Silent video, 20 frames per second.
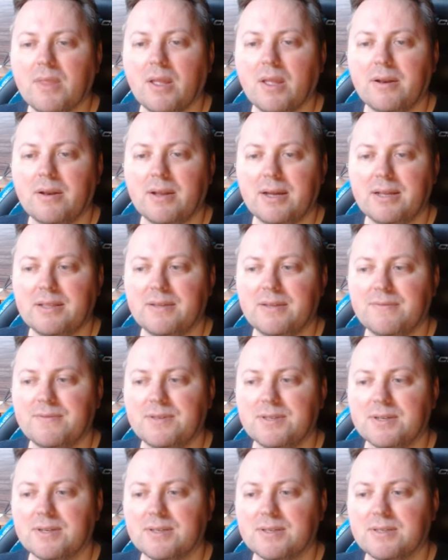Knight
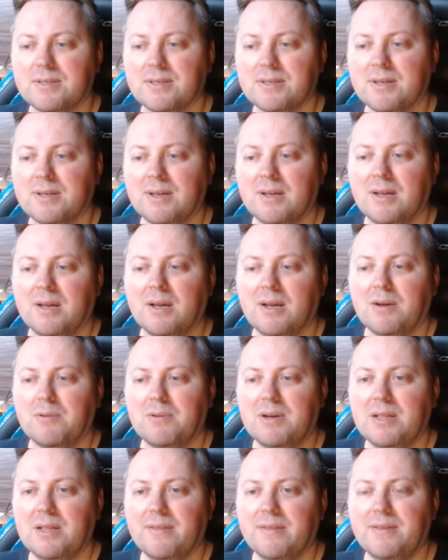F6.
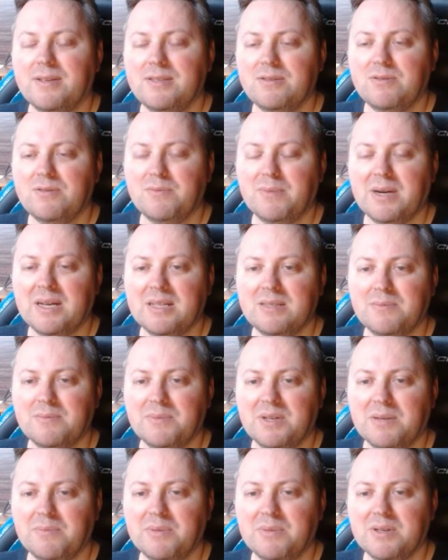Well, this reminds
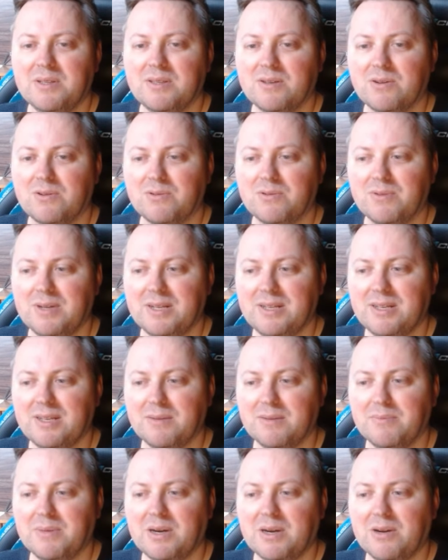me a bit already
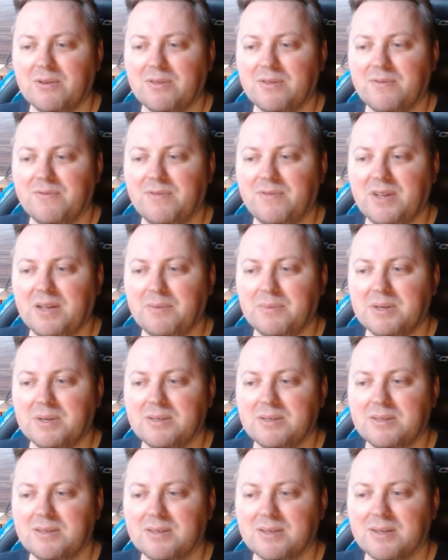about the
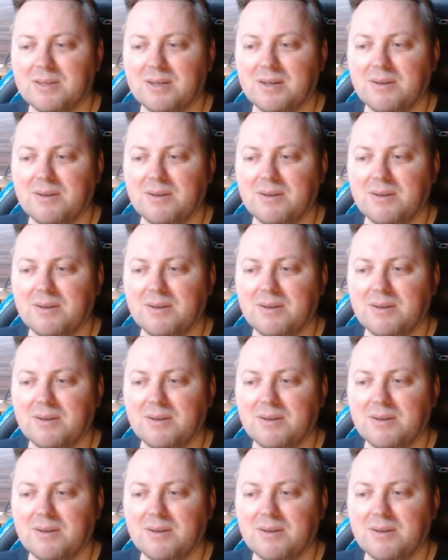famous